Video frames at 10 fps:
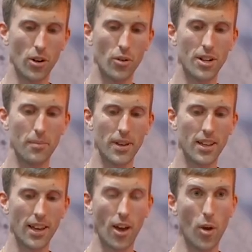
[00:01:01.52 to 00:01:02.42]
you've got a really
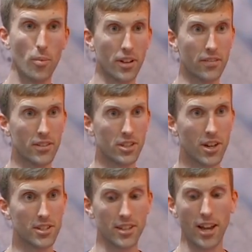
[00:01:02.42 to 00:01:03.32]
big gate opening for the
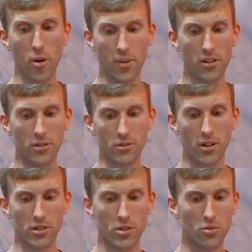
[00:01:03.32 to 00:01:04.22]
size of the carabiner as
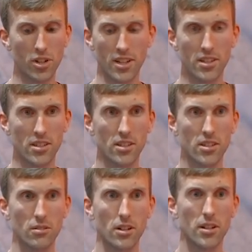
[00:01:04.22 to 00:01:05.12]
well, so it's really easy
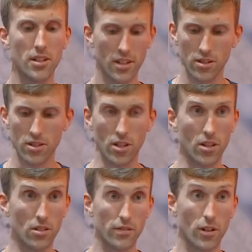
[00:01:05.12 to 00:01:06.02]
to use.